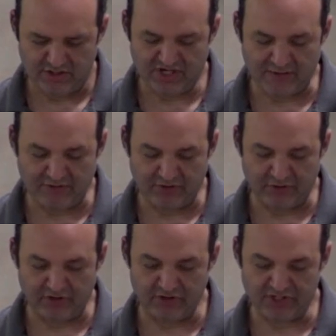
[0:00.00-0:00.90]
Chapter
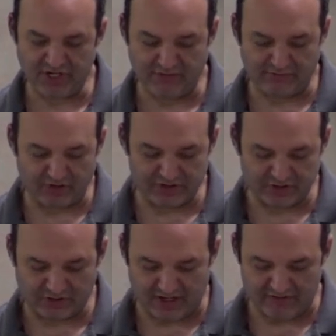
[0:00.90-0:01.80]
13, verse
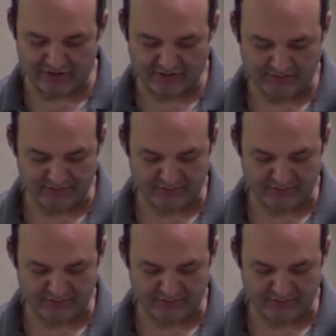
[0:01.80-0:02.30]
11,